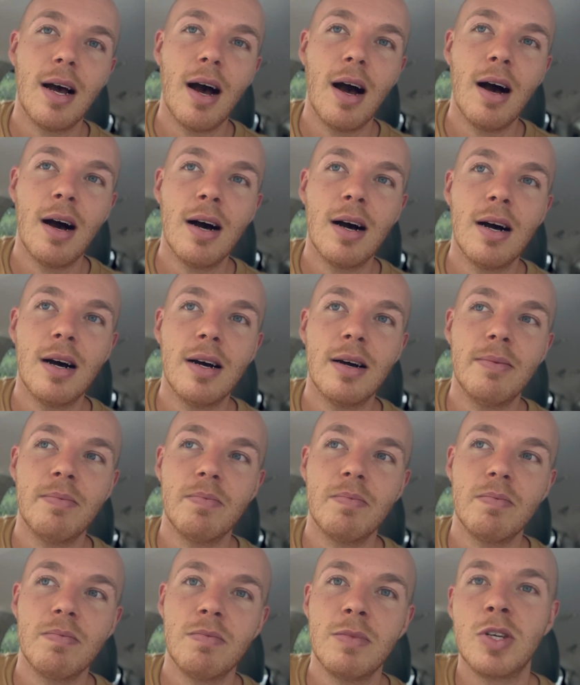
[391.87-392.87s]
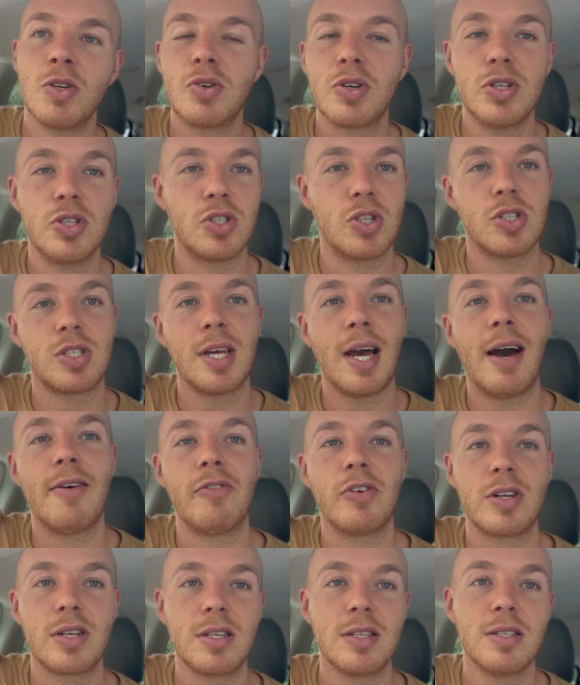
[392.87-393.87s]
You can just have
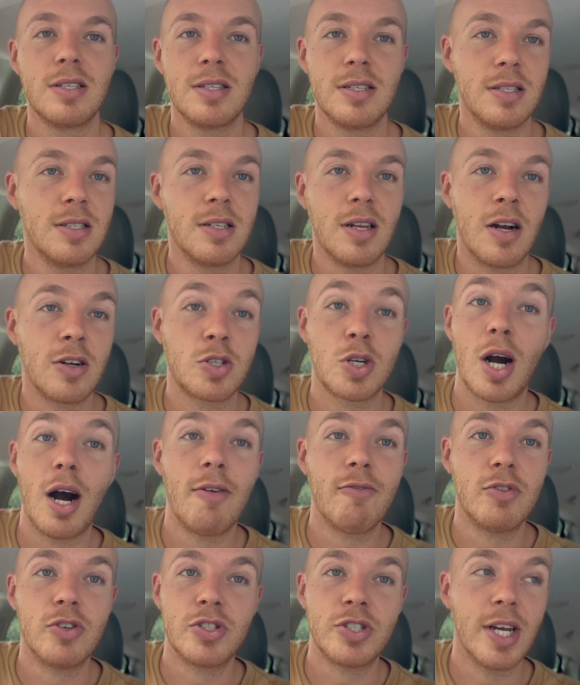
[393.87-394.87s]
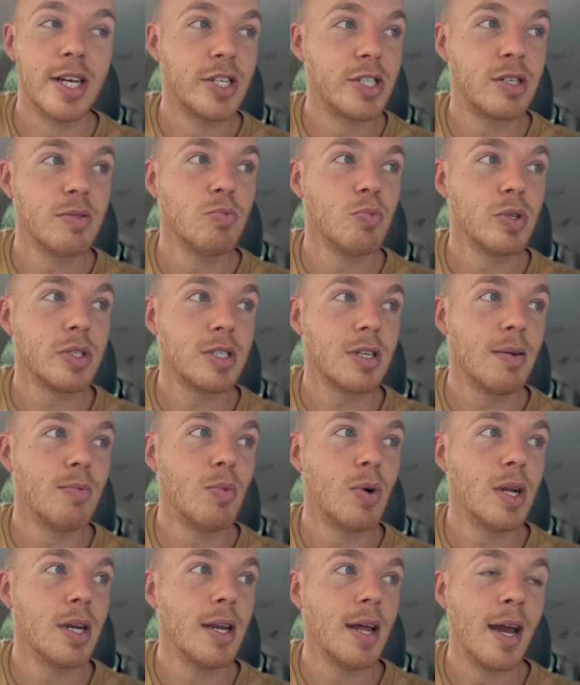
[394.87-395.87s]
a conversation with someone